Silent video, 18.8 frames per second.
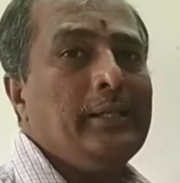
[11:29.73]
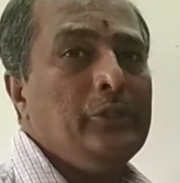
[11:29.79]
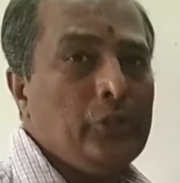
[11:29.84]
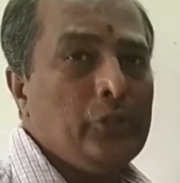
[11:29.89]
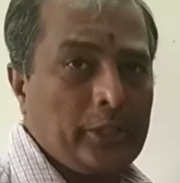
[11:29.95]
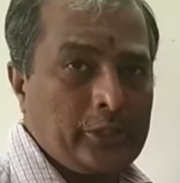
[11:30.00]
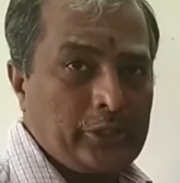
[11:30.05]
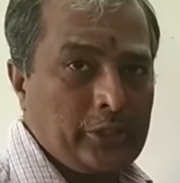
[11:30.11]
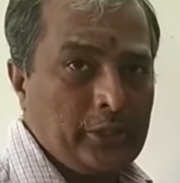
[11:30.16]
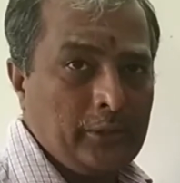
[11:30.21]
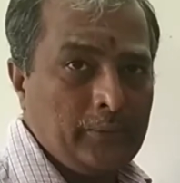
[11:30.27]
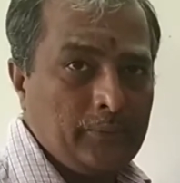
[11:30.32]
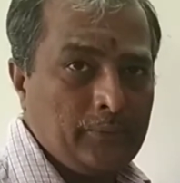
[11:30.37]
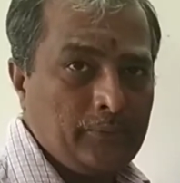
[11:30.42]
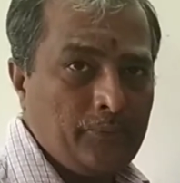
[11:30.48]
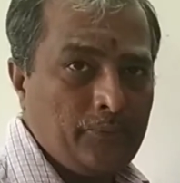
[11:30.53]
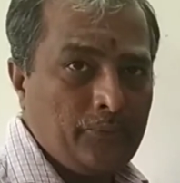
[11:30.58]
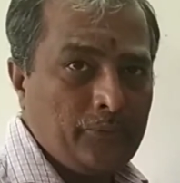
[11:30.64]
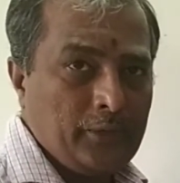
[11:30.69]

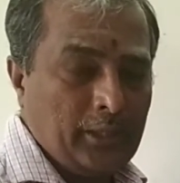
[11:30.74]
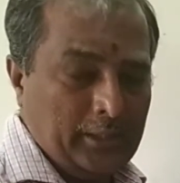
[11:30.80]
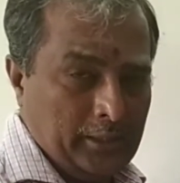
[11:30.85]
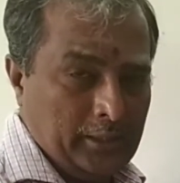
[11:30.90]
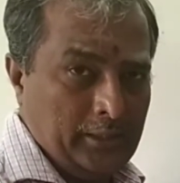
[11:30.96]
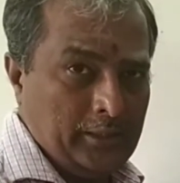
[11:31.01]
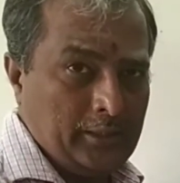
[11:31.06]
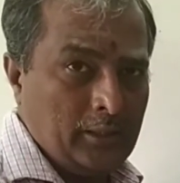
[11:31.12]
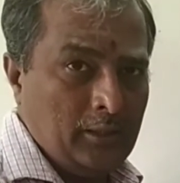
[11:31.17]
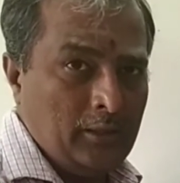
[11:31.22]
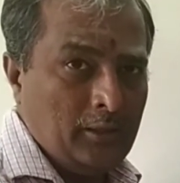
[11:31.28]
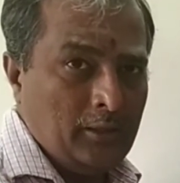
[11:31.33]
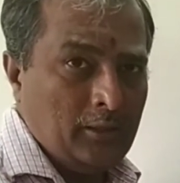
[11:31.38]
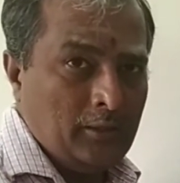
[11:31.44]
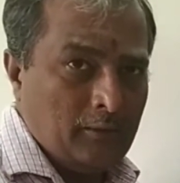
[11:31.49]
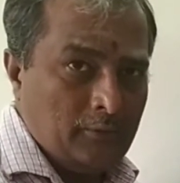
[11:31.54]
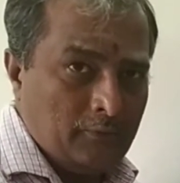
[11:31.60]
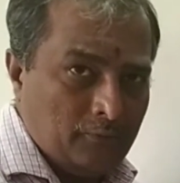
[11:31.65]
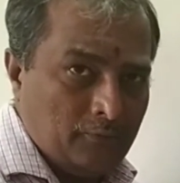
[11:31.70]
Leakages,
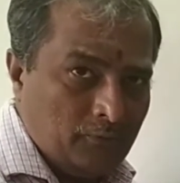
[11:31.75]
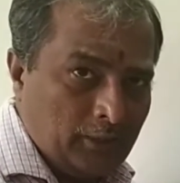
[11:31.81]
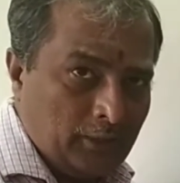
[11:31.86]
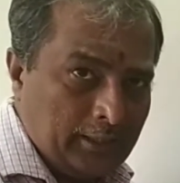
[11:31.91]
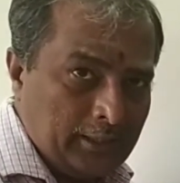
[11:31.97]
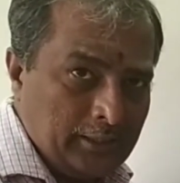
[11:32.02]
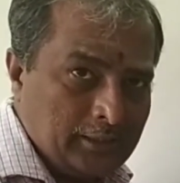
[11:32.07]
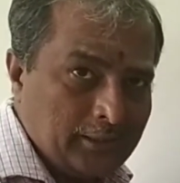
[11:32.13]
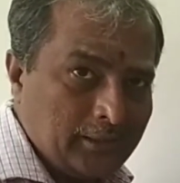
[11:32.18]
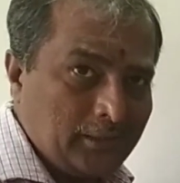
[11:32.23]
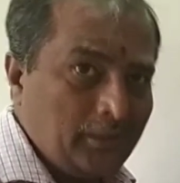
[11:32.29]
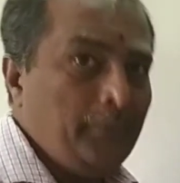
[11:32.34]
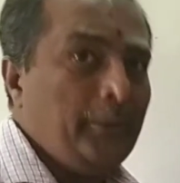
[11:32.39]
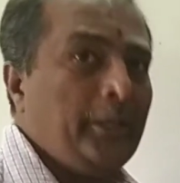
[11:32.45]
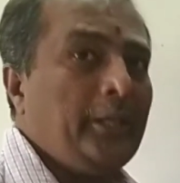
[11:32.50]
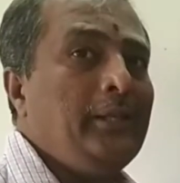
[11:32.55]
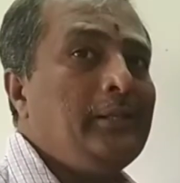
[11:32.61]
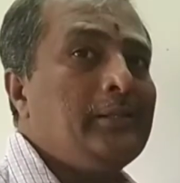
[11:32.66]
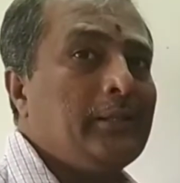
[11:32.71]
examples we can say
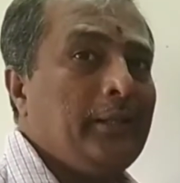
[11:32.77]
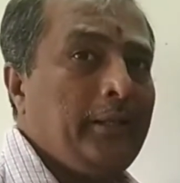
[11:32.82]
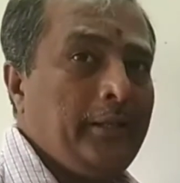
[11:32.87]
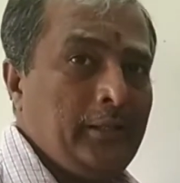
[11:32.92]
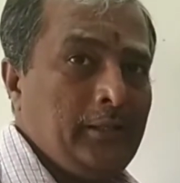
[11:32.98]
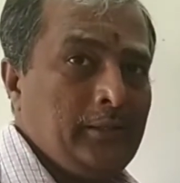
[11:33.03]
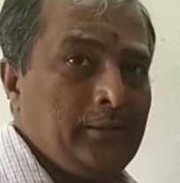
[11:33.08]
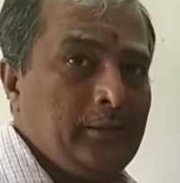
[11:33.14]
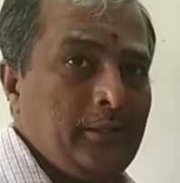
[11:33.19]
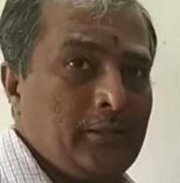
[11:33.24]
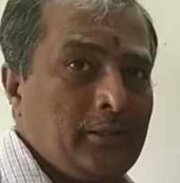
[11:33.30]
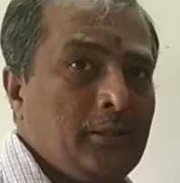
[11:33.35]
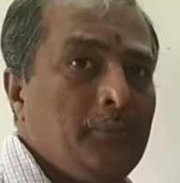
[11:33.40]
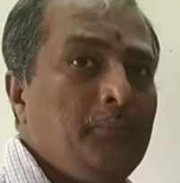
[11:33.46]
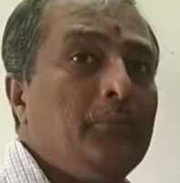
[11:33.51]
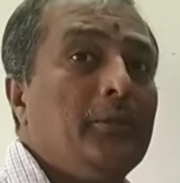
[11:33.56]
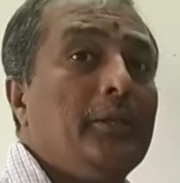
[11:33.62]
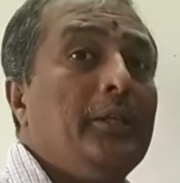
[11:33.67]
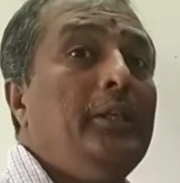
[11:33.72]
import
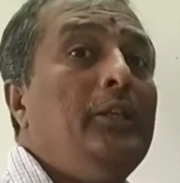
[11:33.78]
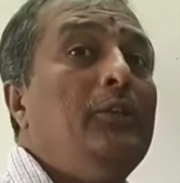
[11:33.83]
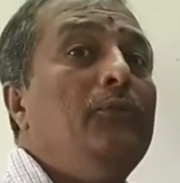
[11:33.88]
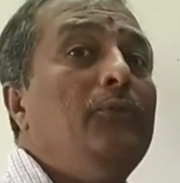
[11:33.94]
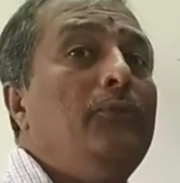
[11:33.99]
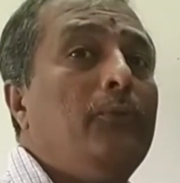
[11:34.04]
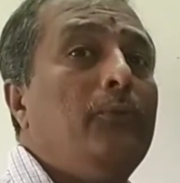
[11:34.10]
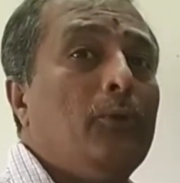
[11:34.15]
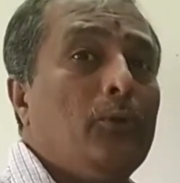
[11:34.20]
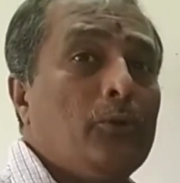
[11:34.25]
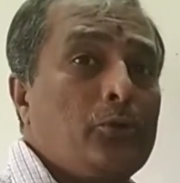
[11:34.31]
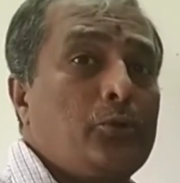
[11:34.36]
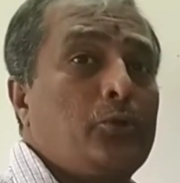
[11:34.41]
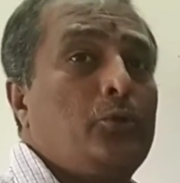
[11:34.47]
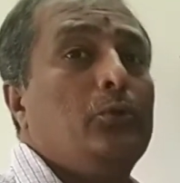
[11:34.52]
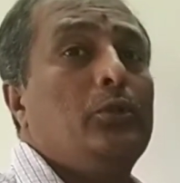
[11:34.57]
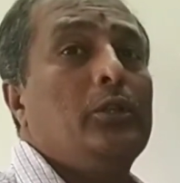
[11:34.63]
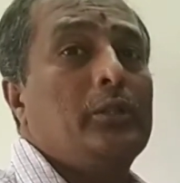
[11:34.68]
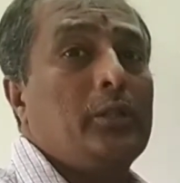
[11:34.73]
is a leakage,
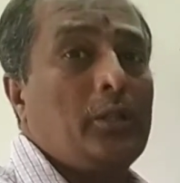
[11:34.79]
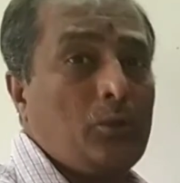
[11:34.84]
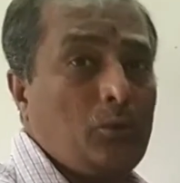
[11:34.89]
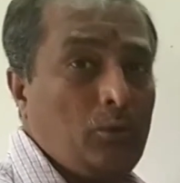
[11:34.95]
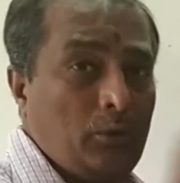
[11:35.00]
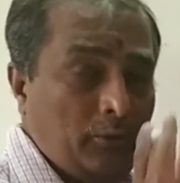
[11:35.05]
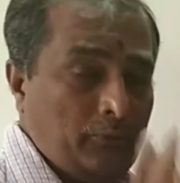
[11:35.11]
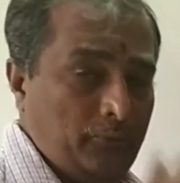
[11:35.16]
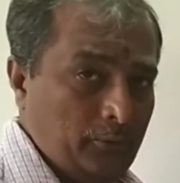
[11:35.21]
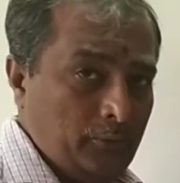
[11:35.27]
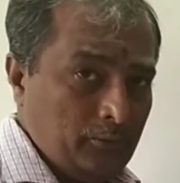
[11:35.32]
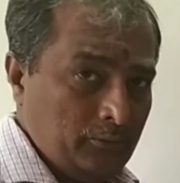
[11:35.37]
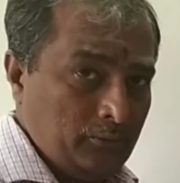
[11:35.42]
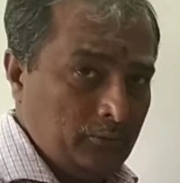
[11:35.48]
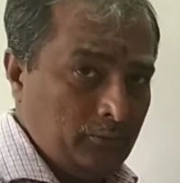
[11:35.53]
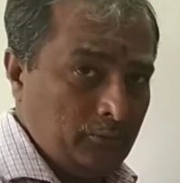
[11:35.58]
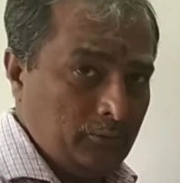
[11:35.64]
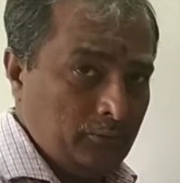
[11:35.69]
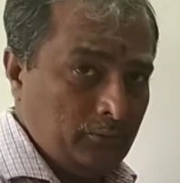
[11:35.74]
savings is the
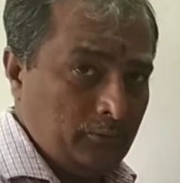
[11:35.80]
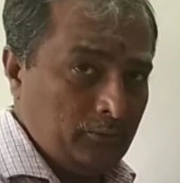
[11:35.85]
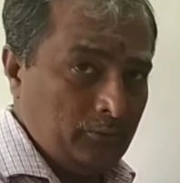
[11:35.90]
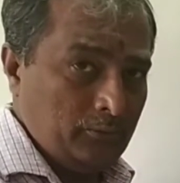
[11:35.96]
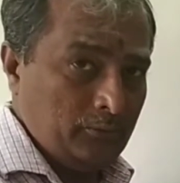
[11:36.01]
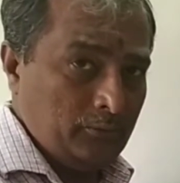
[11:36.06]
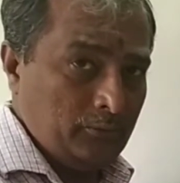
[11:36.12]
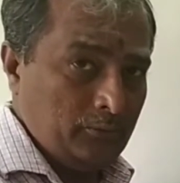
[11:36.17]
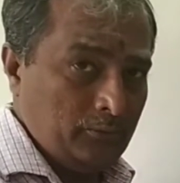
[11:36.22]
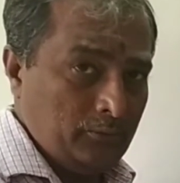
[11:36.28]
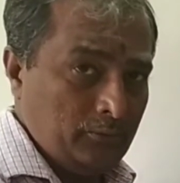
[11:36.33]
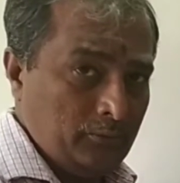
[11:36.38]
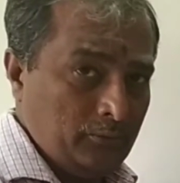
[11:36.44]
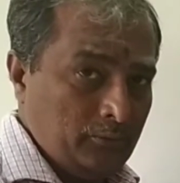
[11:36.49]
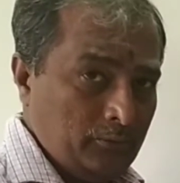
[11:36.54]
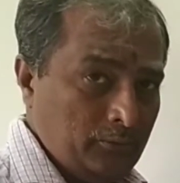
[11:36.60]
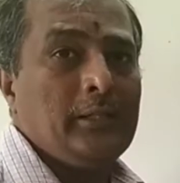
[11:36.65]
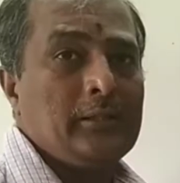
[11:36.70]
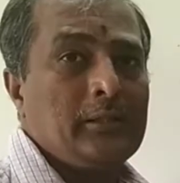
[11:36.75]
leakage,
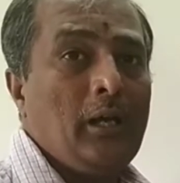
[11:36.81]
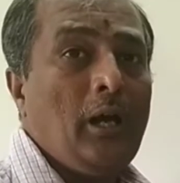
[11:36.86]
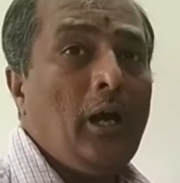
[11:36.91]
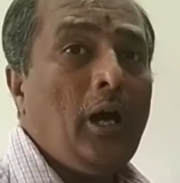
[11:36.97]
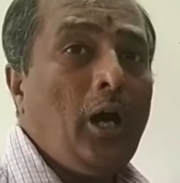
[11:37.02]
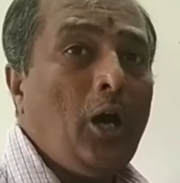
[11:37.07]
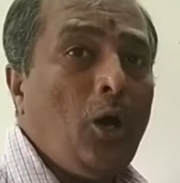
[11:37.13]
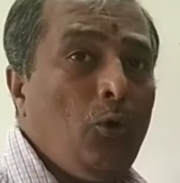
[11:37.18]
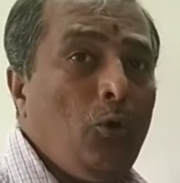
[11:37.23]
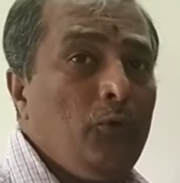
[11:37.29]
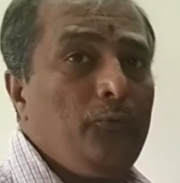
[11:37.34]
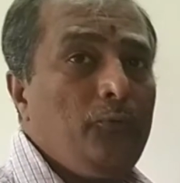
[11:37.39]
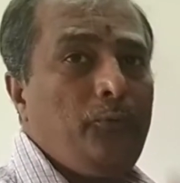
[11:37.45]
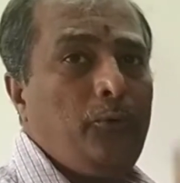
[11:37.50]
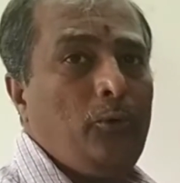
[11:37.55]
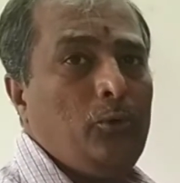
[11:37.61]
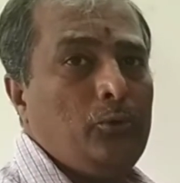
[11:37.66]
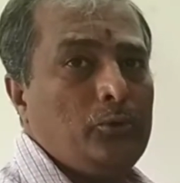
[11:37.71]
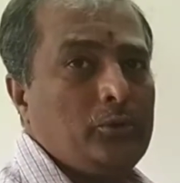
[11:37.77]
and whatever the
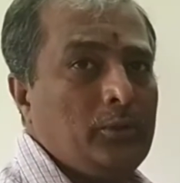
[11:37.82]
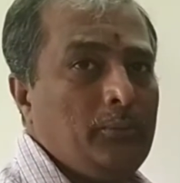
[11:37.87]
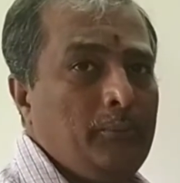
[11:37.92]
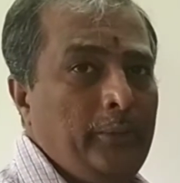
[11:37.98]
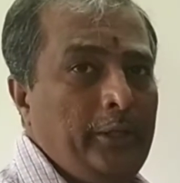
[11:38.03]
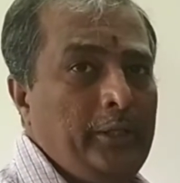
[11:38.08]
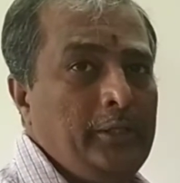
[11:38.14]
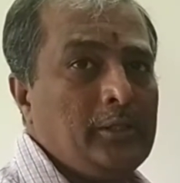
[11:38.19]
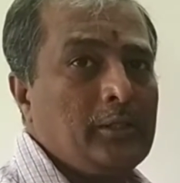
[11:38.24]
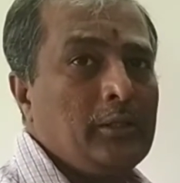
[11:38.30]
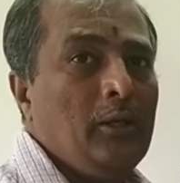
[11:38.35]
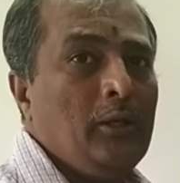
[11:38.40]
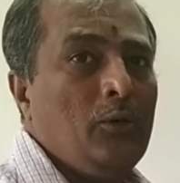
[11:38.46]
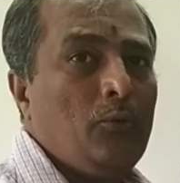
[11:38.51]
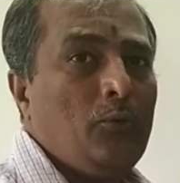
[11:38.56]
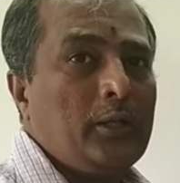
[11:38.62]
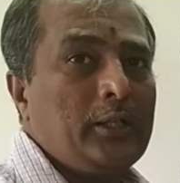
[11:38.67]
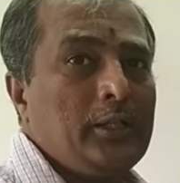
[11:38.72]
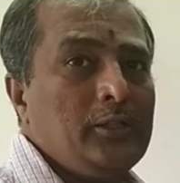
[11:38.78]
tax we pay to the
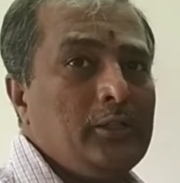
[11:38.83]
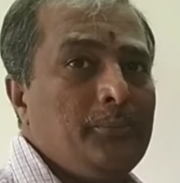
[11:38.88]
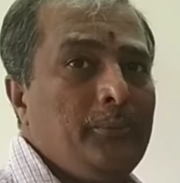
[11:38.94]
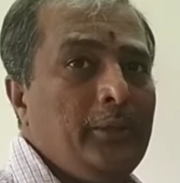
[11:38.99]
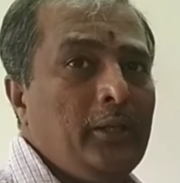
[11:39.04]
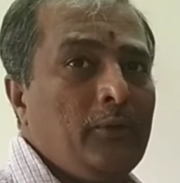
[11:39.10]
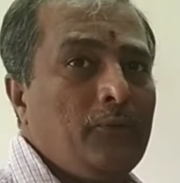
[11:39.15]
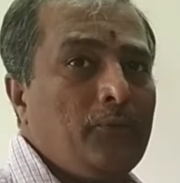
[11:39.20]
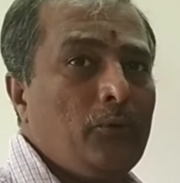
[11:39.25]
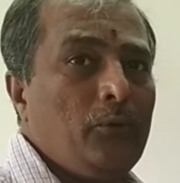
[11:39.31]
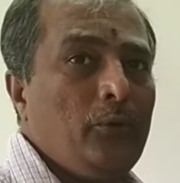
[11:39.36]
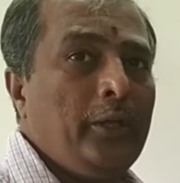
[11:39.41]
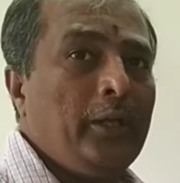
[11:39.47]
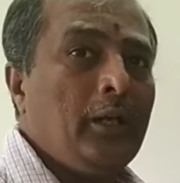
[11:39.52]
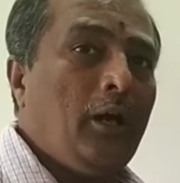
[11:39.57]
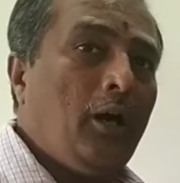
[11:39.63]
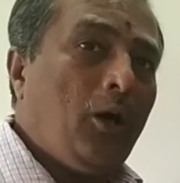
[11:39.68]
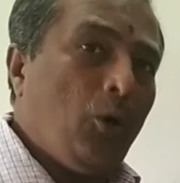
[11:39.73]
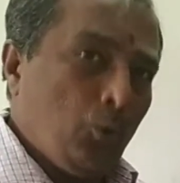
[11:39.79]
government is
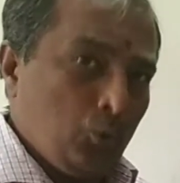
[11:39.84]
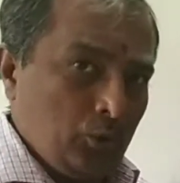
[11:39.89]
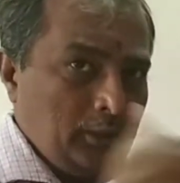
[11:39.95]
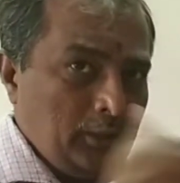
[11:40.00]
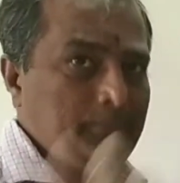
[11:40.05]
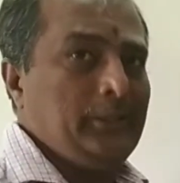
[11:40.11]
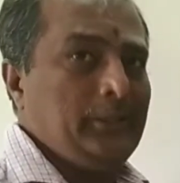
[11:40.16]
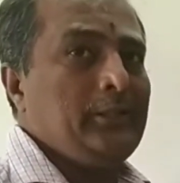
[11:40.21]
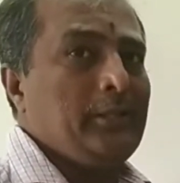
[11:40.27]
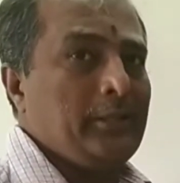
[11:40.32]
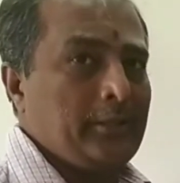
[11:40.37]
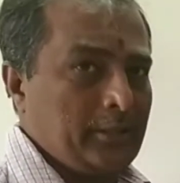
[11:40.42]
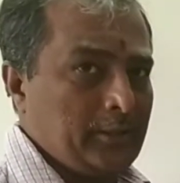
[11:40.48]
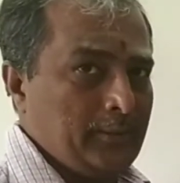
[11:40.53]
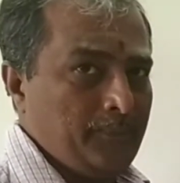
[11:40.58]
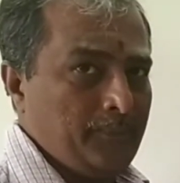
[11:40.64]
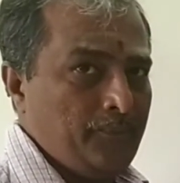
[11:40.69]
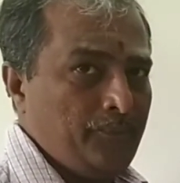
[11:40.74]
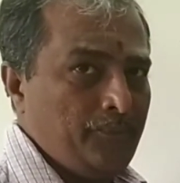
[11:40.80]
also a leakage,
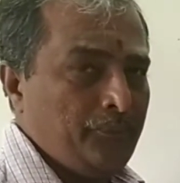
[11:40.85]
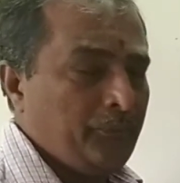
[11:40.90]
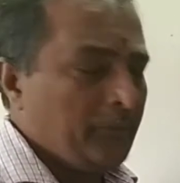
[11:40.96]
right?